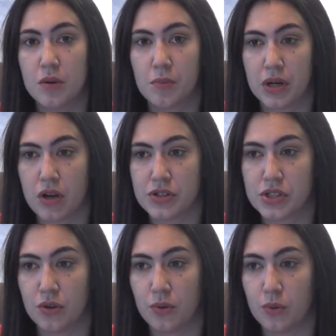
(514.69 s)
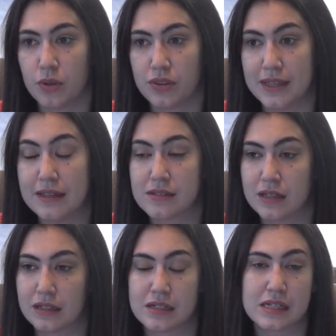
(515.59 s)
but also things
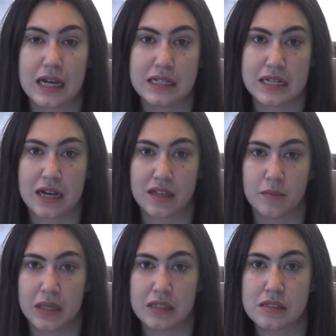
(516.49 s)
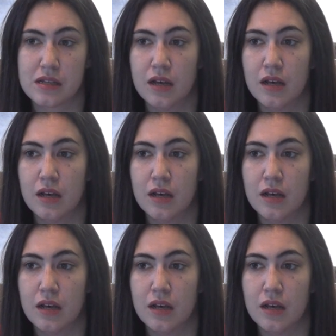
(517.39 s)
like design documents,